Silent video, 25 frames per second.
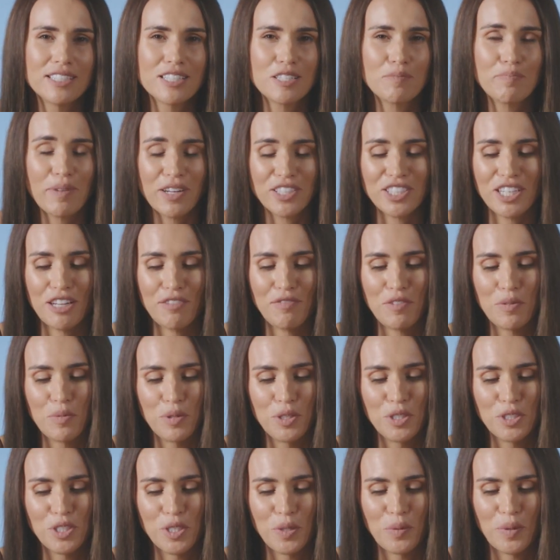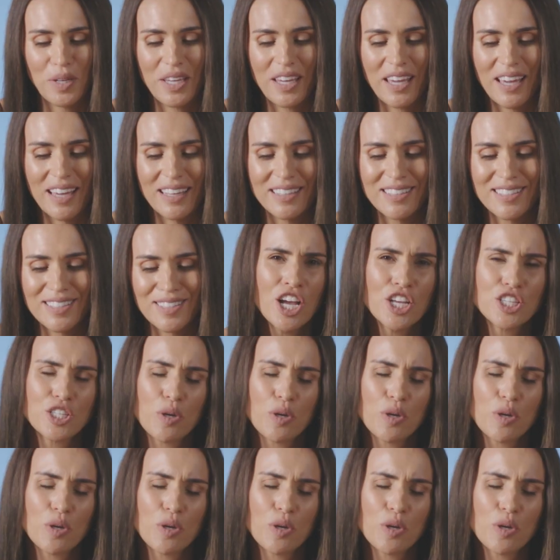especially if you want to do it with kids.